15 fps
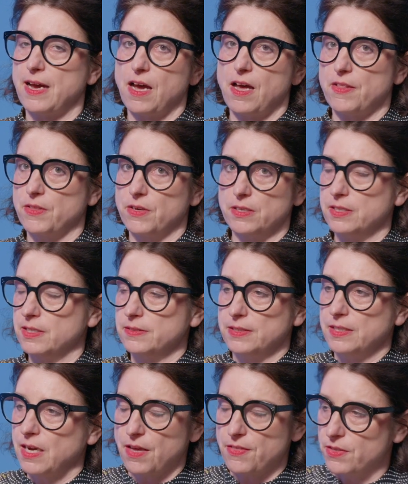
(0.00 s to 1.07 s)

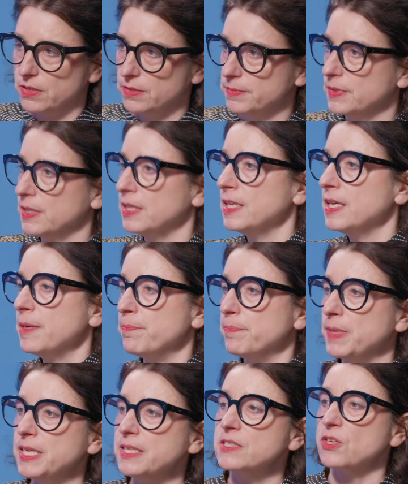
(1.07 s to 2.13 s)
other
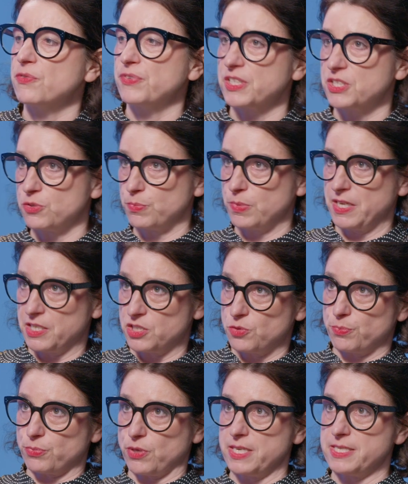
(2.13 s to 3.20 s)
means of
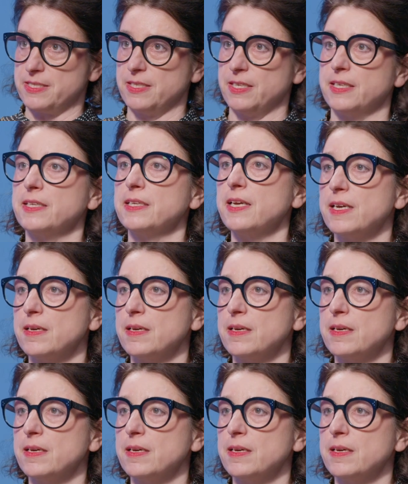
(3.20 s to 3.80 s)
expressing